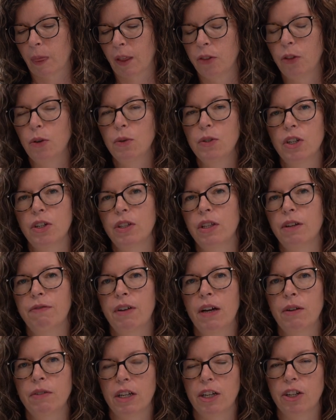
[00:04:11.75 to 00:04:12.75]
Those are the
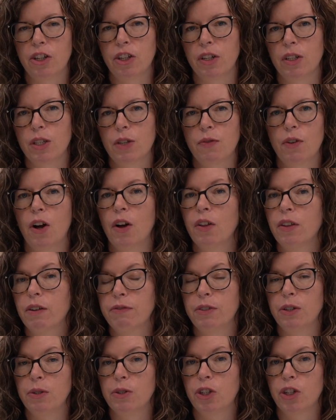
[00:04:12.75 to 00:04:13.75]
foundations for all the
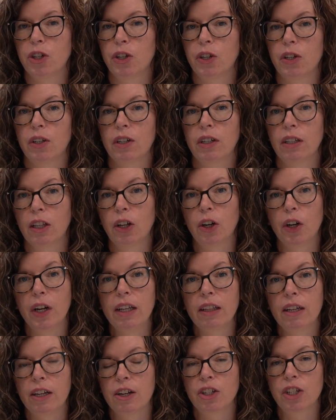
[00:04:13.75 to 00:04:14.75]
future
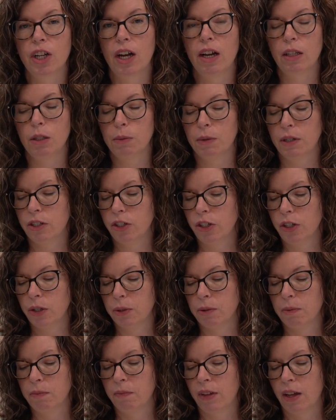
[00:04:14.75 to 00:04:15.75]
learning that your child will
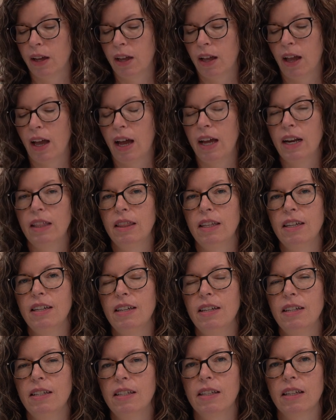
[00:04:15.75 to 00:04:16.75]
do. And at
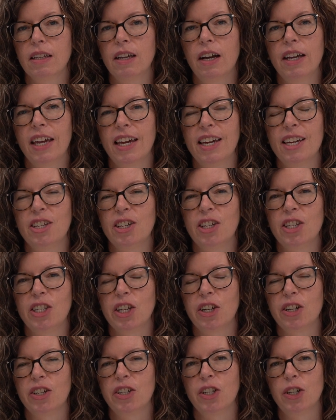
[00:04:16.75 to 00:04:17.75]
these young ages,
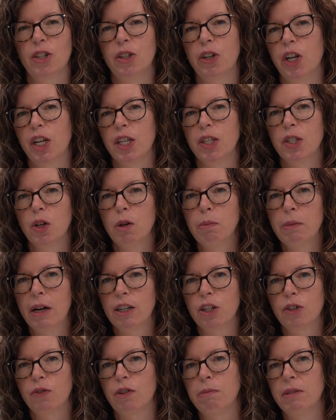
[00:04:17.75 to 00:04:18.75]
they are still learning so
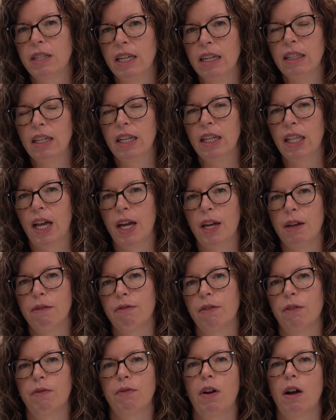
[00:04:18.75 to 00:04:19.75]
much from daily life,
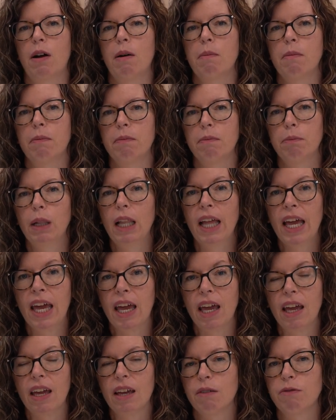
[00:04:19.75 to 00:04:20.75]
from
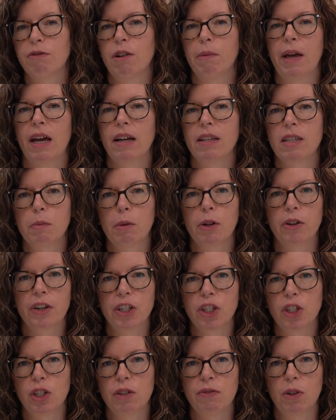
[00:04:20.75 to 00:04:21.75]
play, from
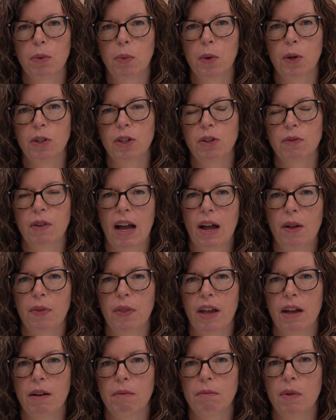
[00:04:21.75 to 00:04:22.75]
exploration of the world around
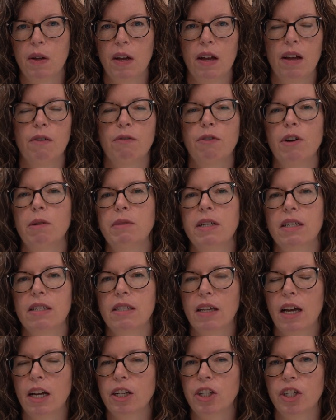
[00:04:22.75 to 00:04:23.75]
them, from
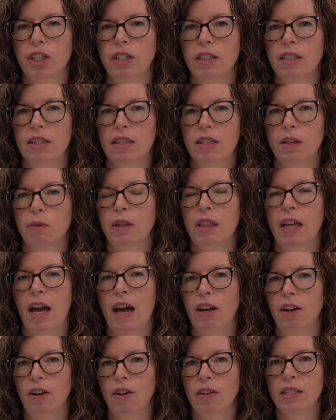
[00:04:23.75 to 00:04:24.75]
discussions with
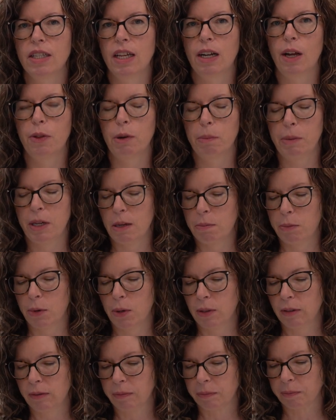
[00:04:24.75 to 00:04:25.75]
adults and other
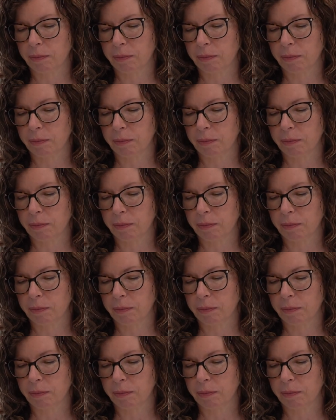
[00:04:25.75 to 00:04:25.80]
people.